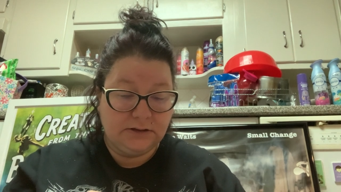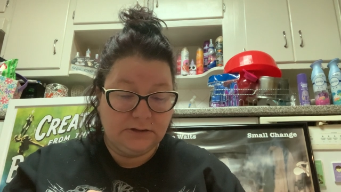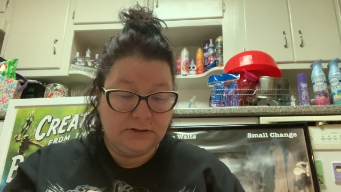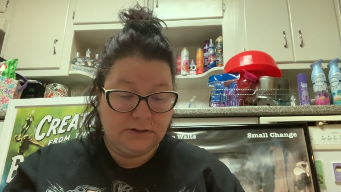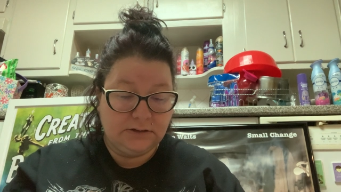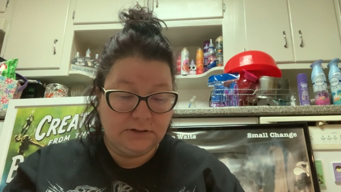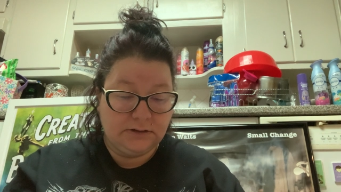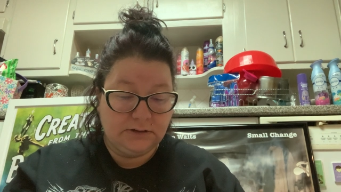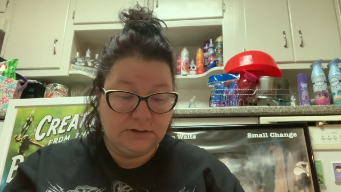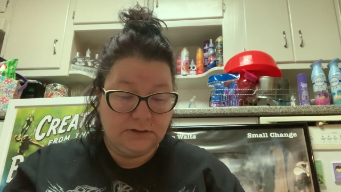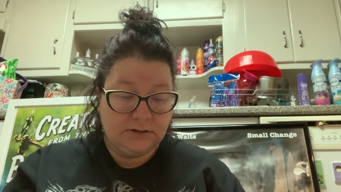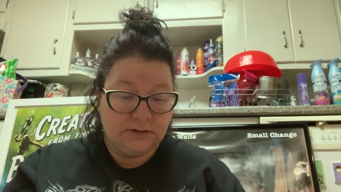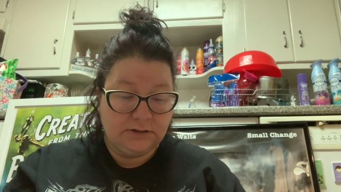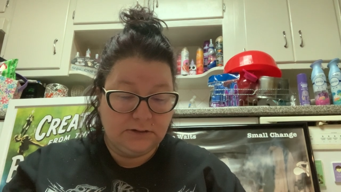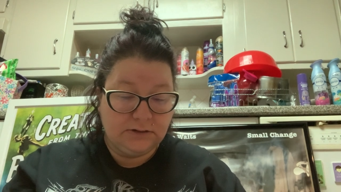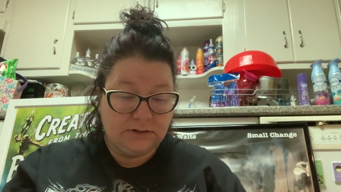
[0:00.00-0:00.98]

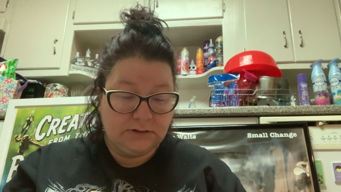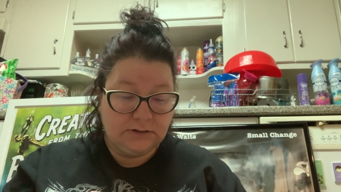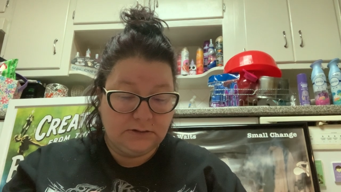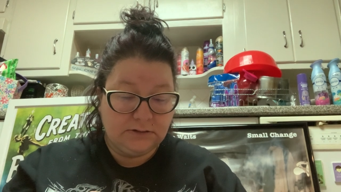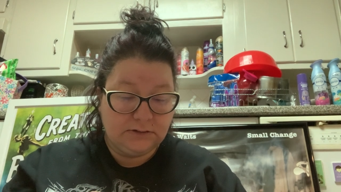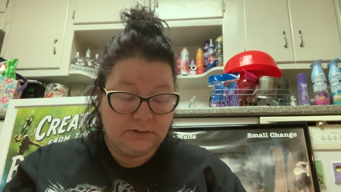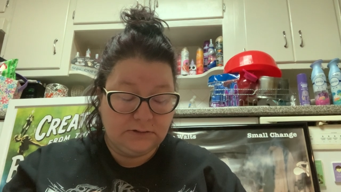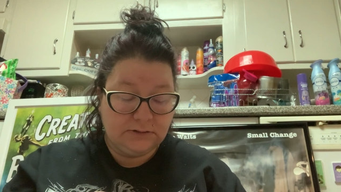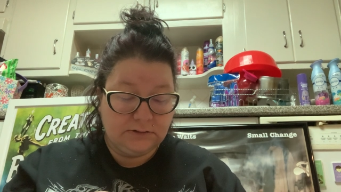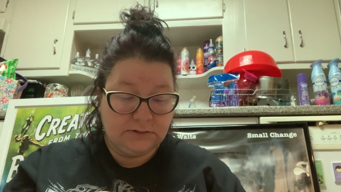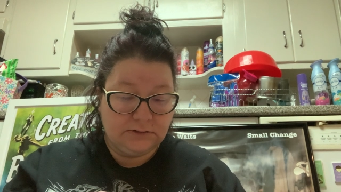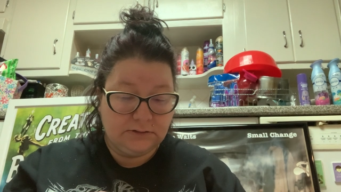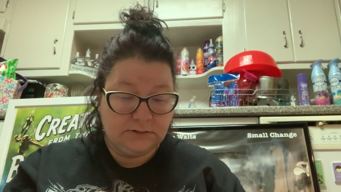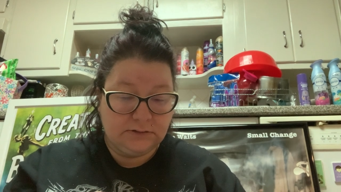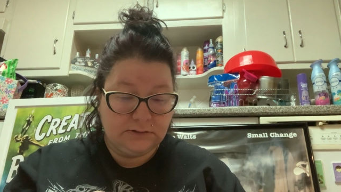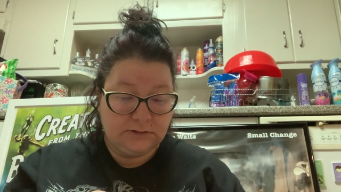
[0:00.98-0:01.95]

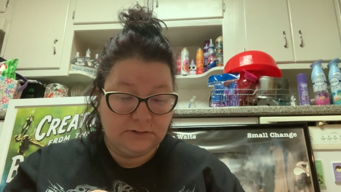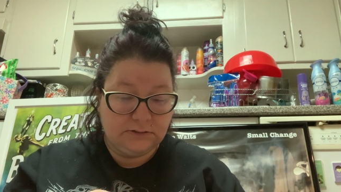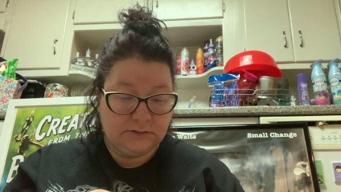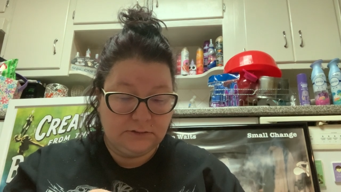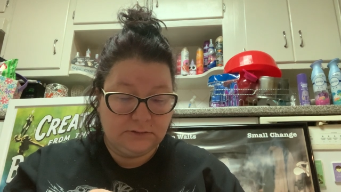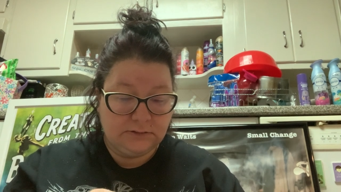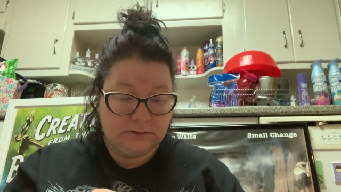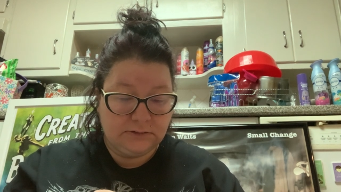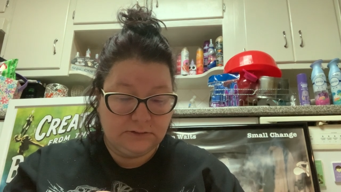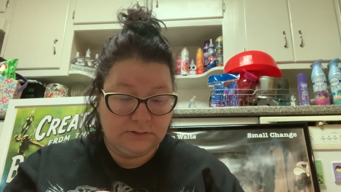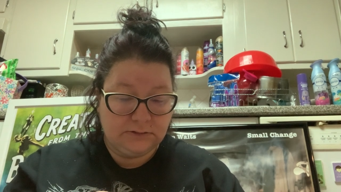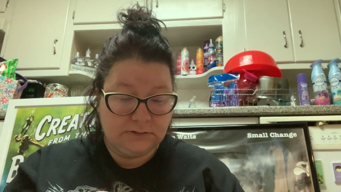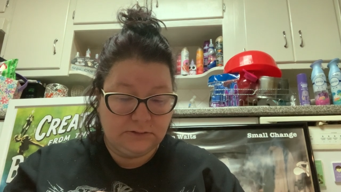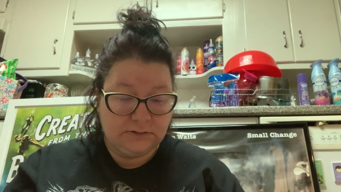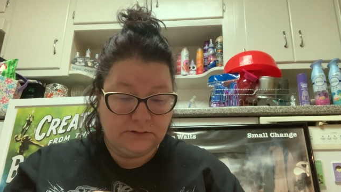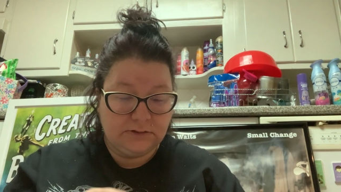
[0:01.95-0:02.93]

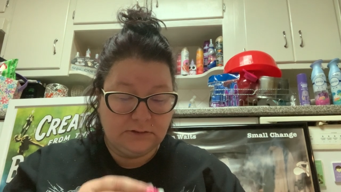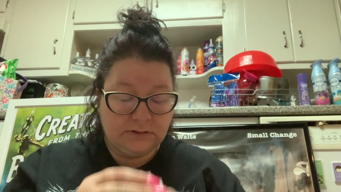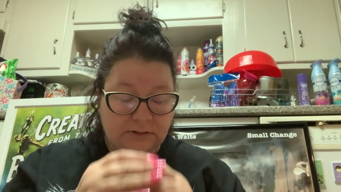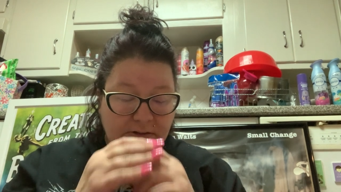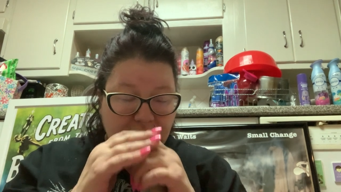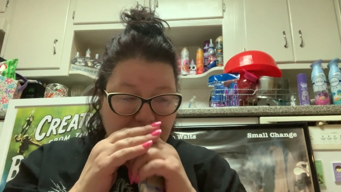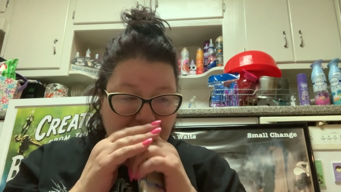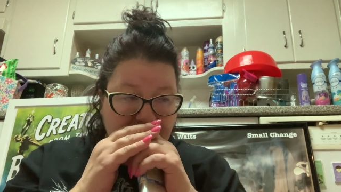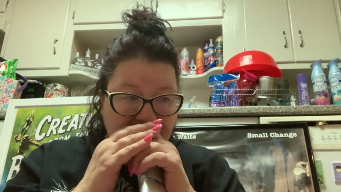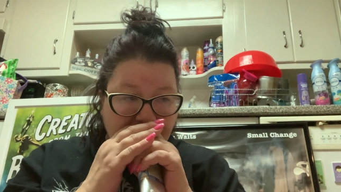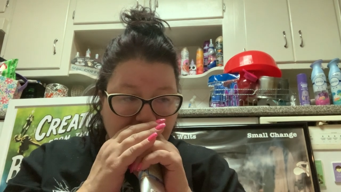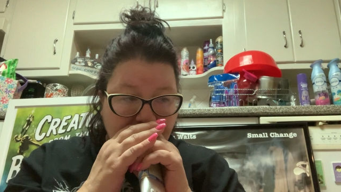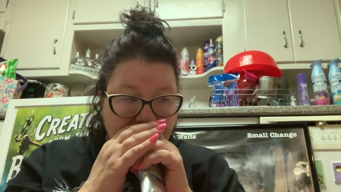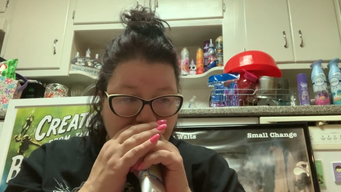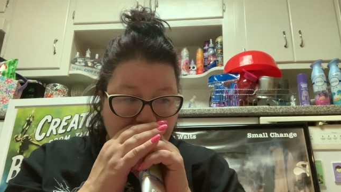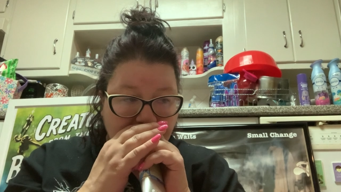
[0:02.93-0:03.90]

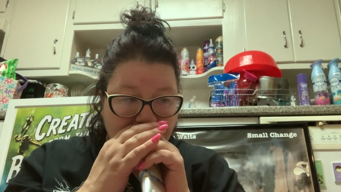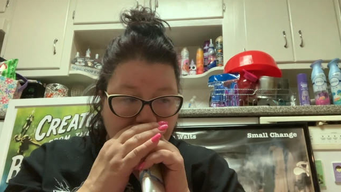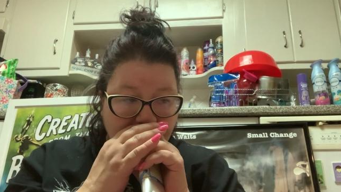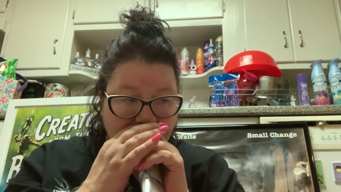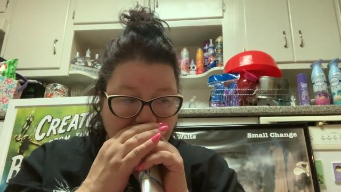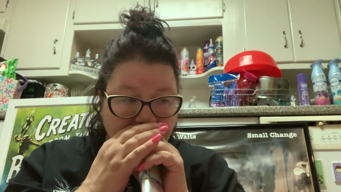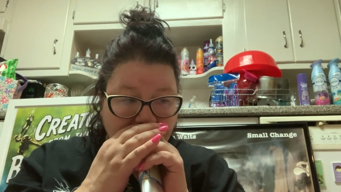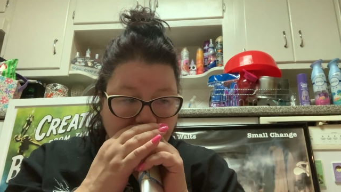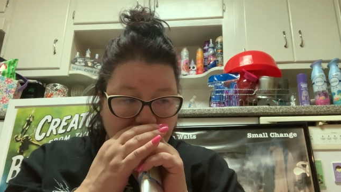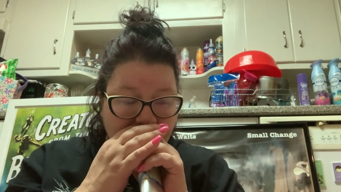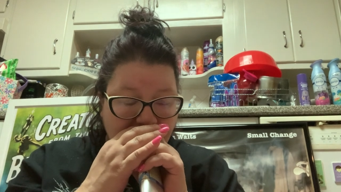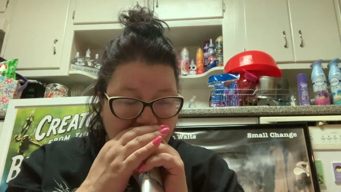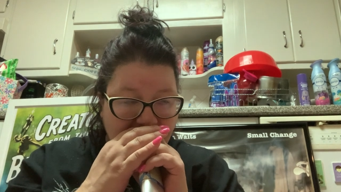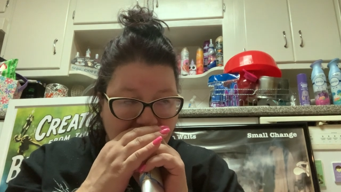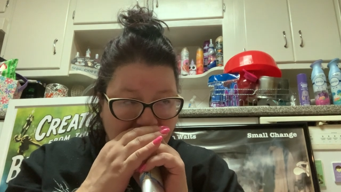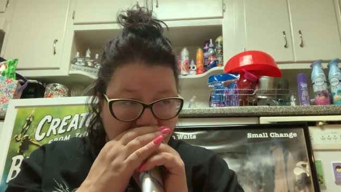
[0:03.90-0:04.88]

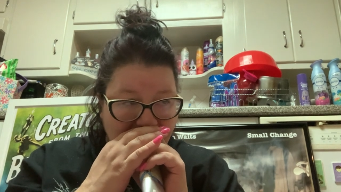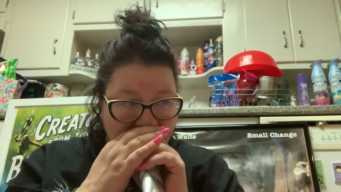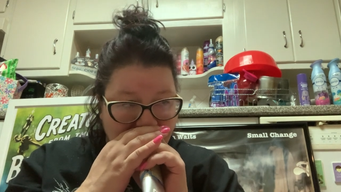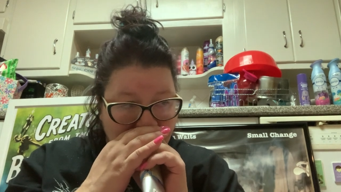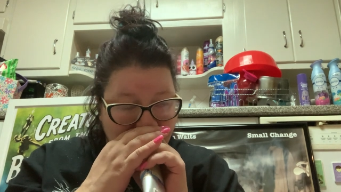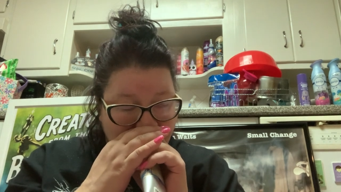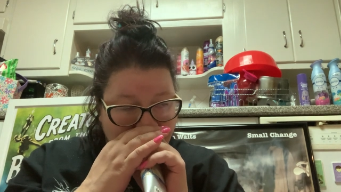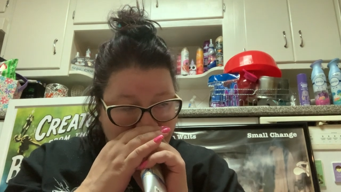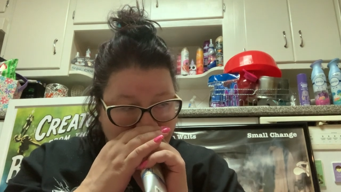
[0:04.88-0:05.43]
Nobody speaks.